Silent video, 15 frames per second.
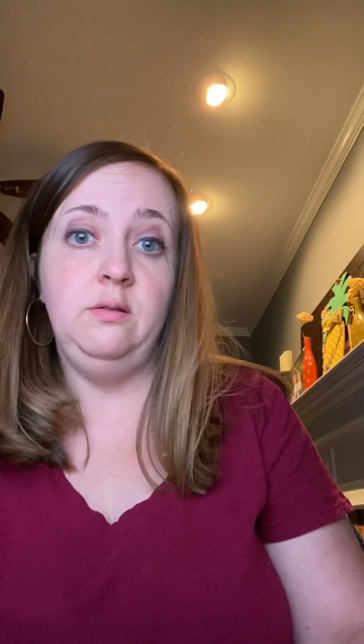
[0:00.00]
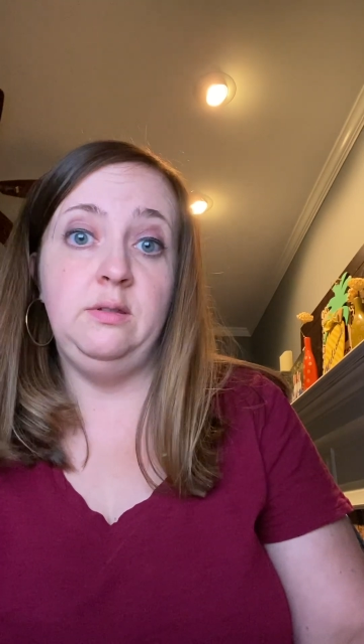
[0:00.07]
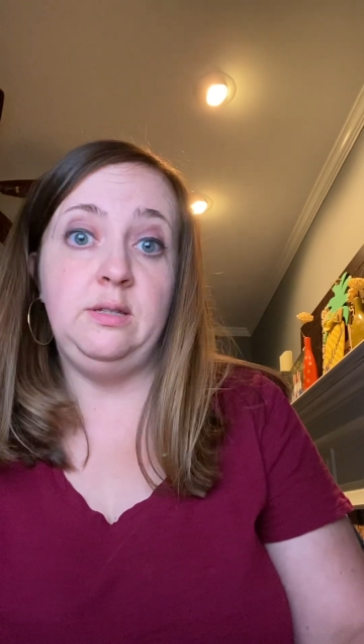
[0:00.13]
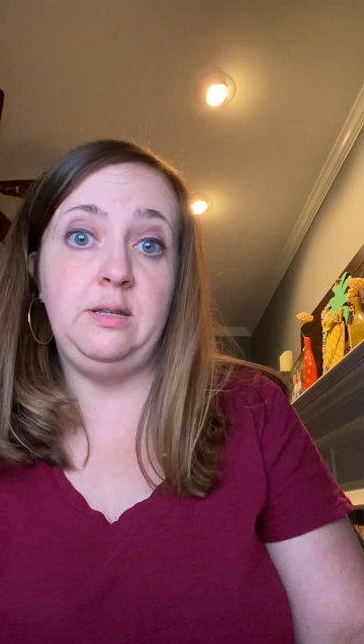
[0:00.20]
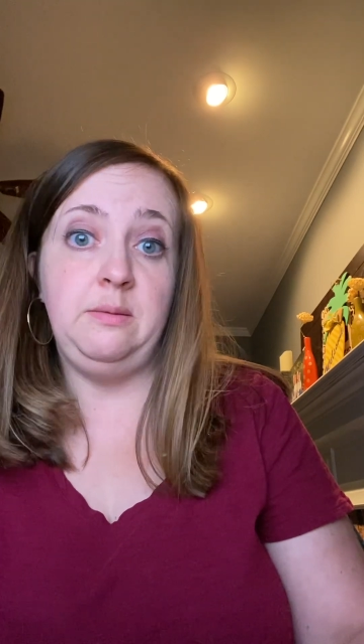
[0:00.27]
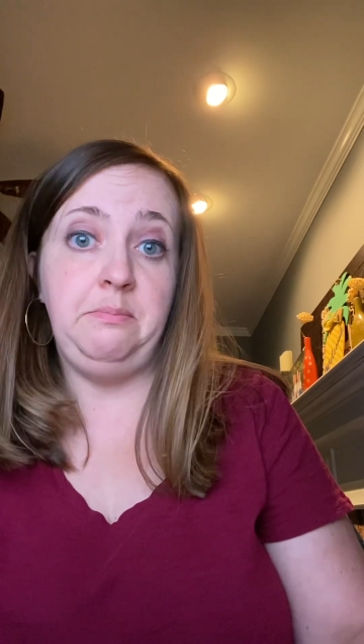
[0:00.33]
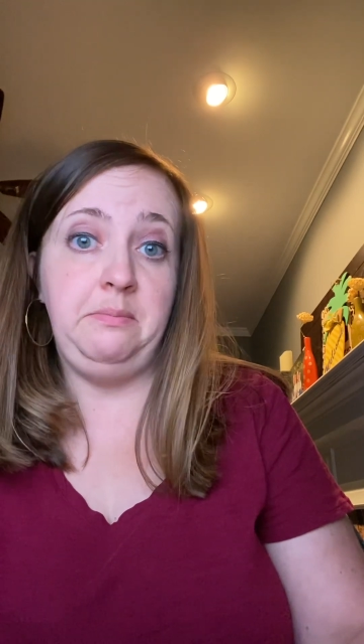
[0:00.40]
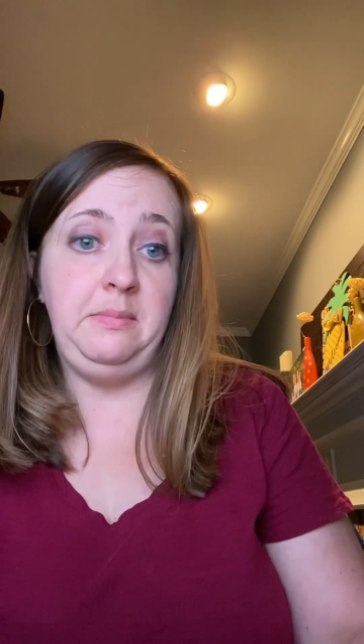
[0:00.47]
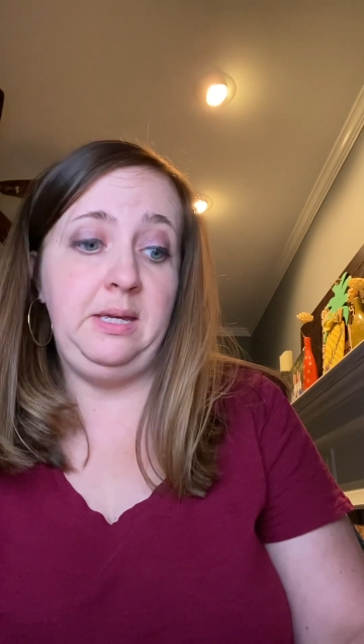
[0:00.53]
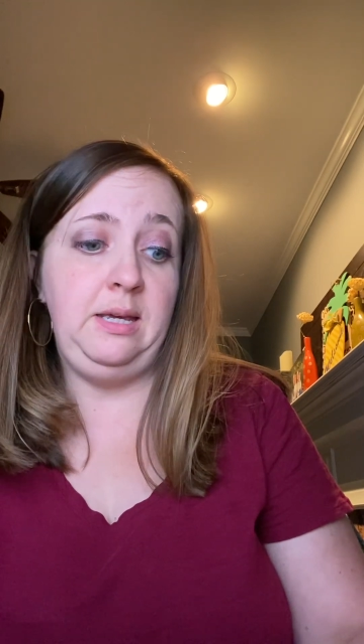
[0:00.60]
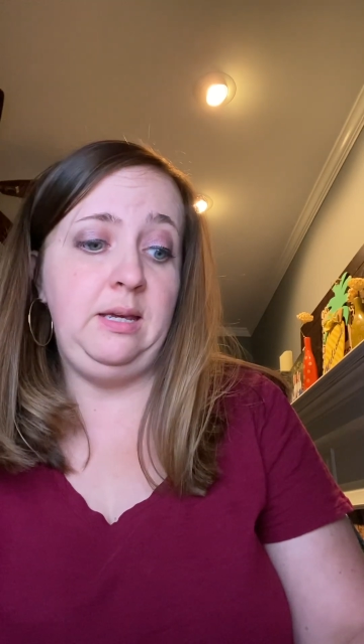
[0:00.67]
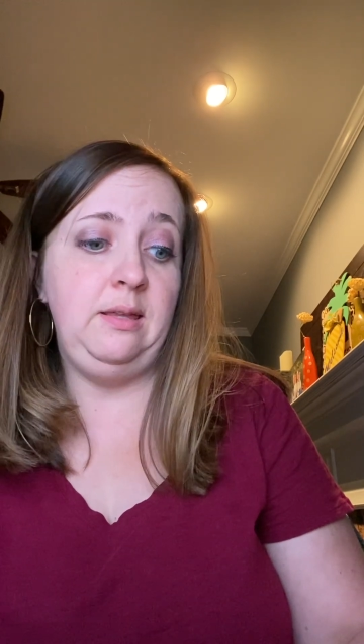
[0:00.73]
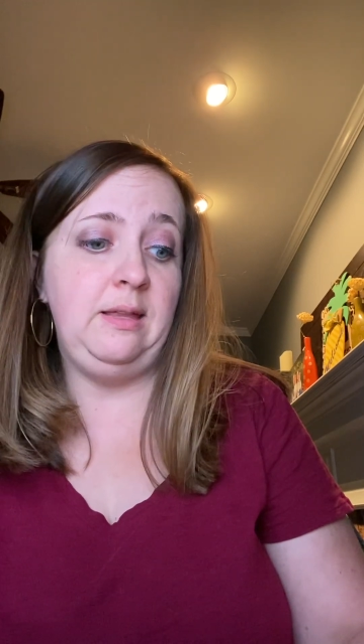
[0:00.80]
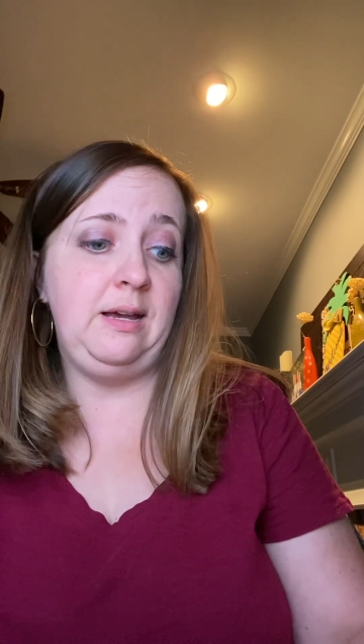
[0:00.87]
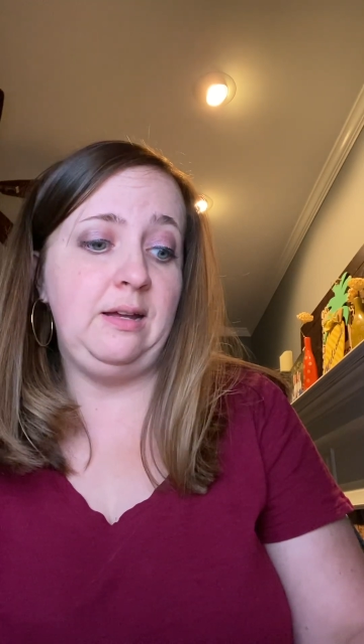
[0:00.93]
To
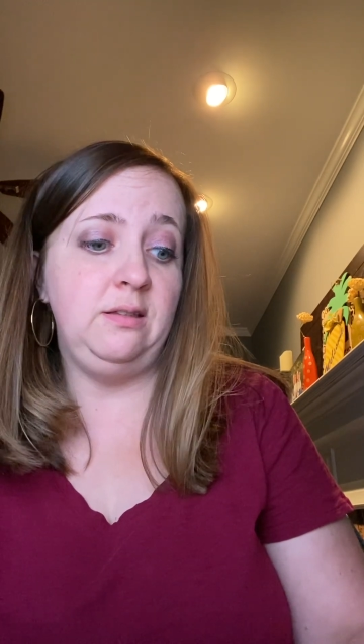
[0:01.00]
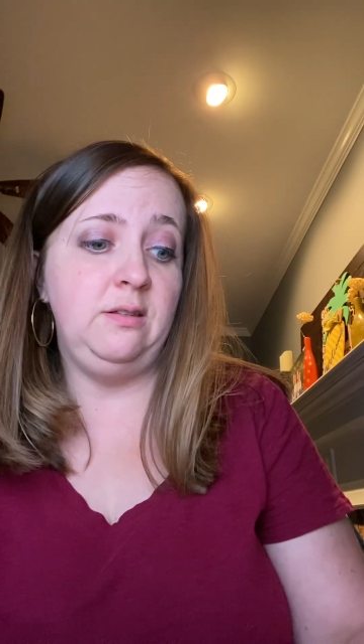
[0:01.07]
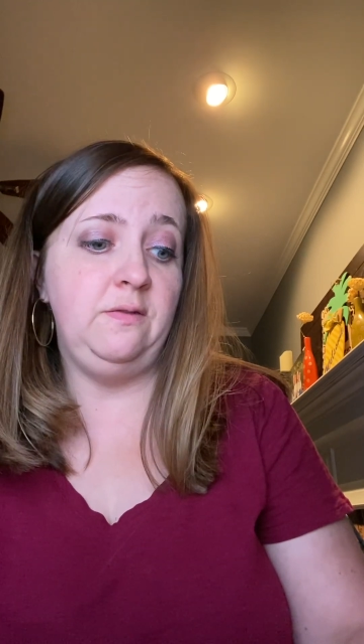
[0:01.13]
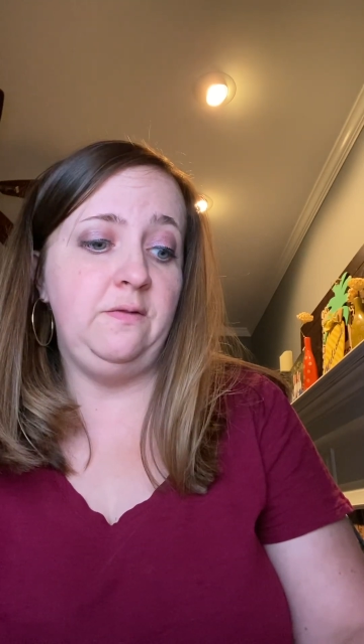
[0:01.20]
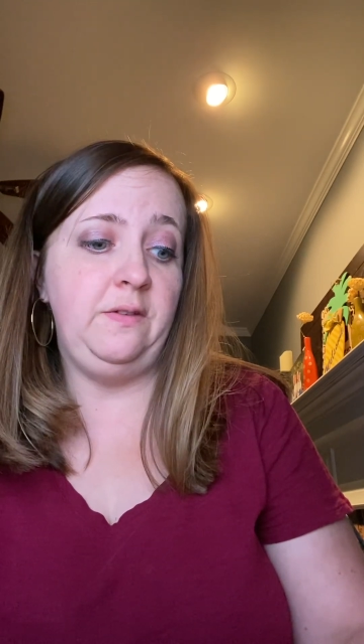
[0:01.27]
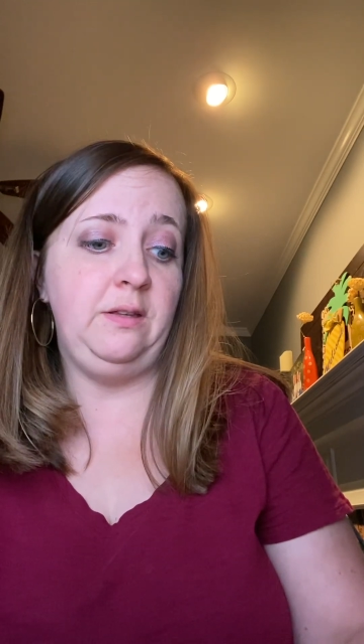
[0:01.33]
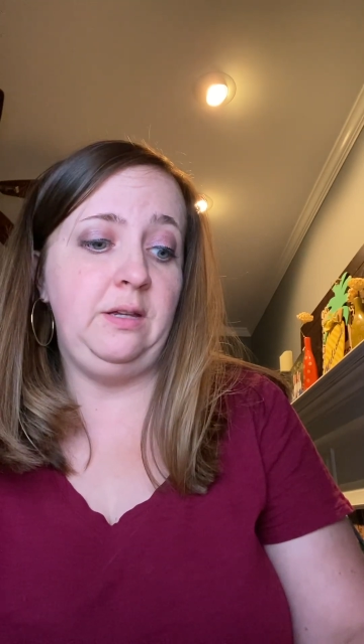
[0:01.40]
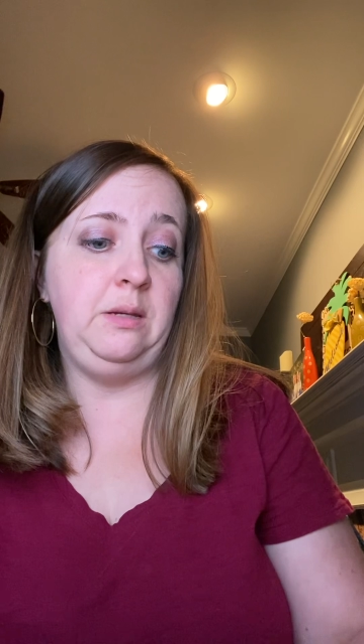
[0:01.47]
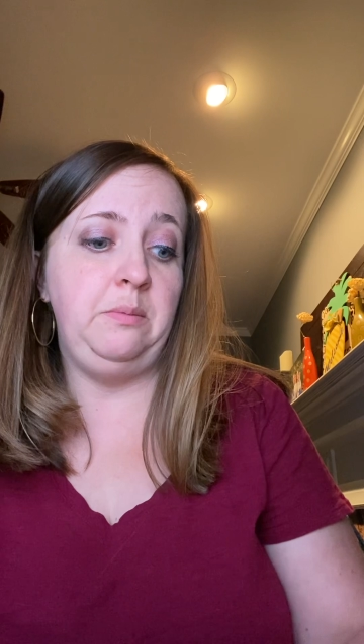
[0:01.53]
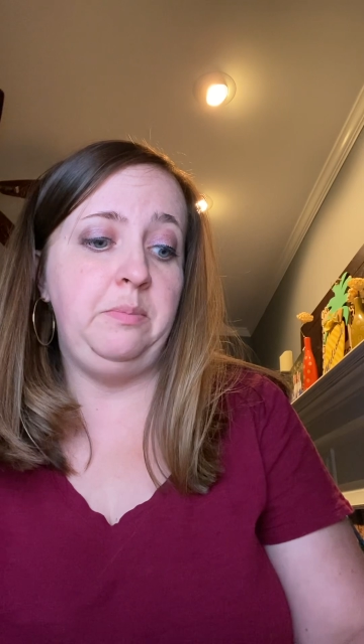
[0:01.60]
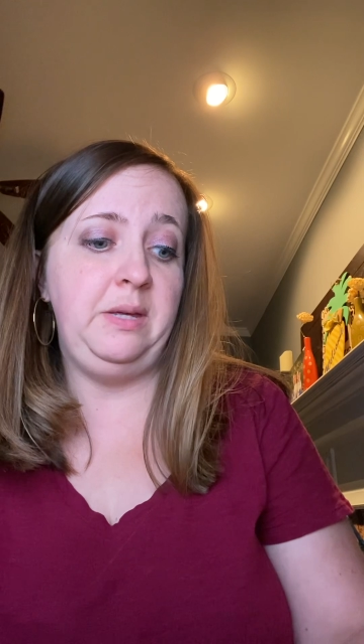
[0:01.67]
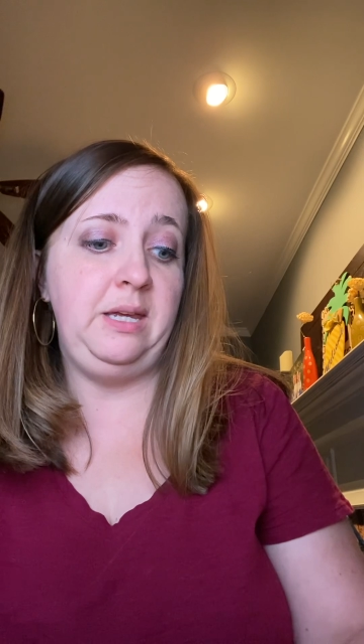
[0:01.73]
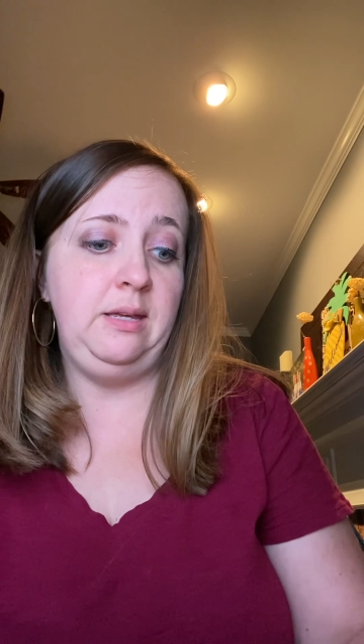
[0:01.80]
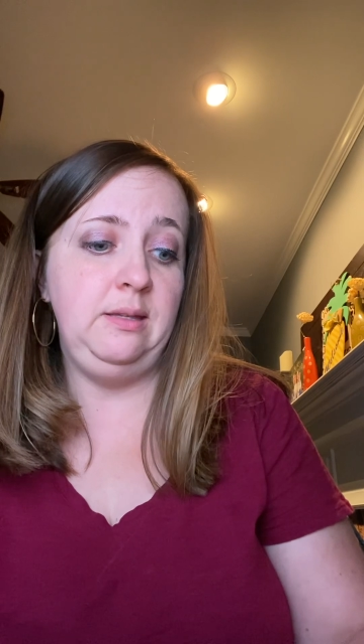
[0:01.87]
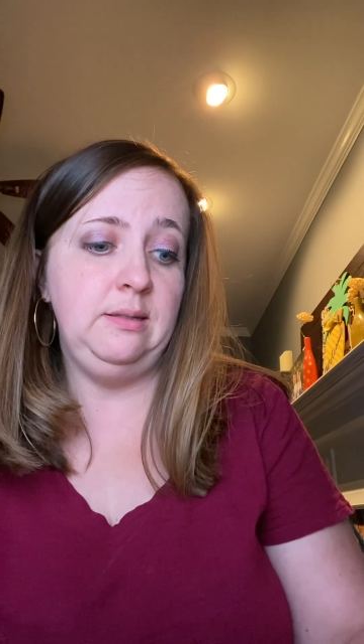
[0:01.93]
me, that's feeling
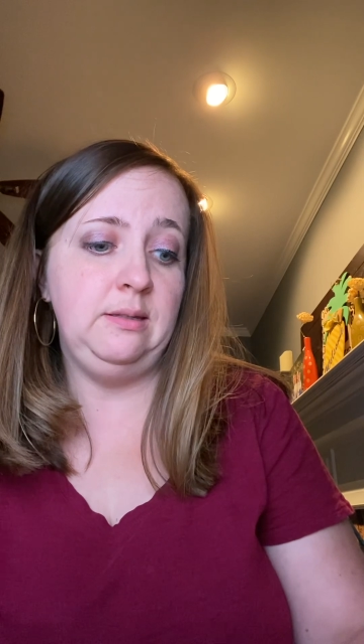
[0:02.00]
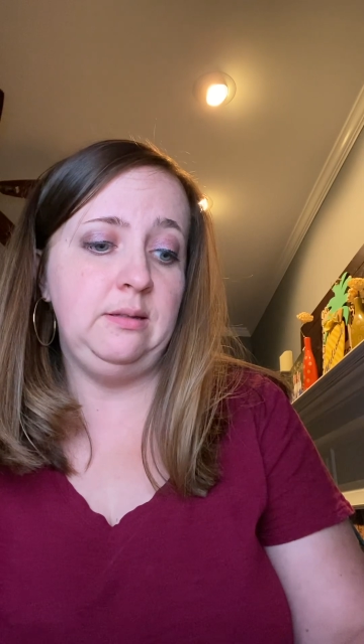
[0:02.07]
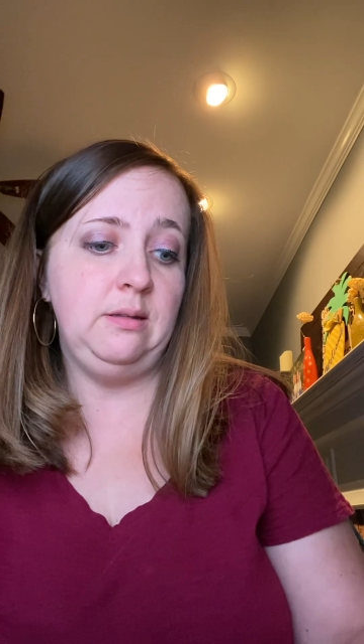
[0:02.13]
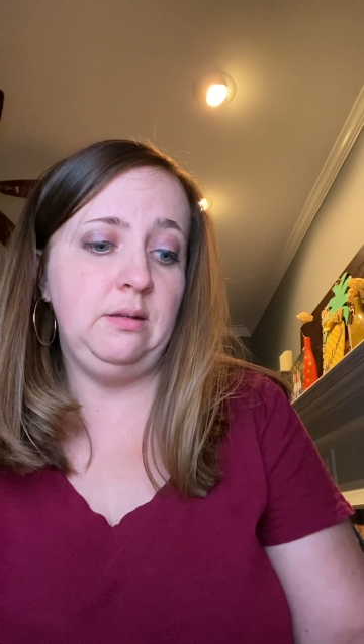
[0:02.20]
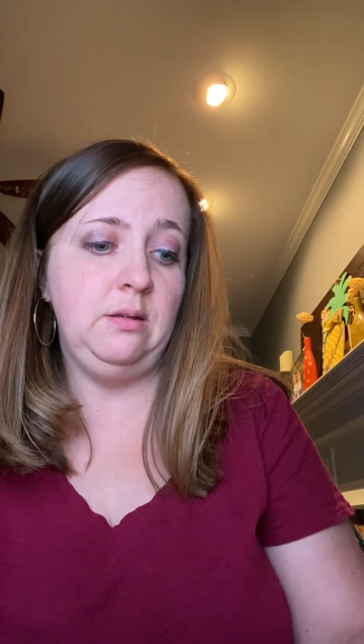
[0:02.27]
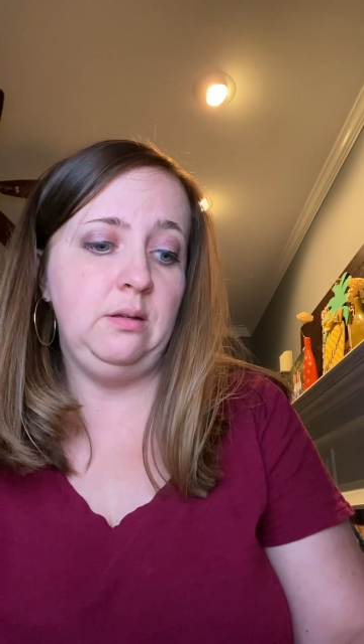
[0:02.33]
peace.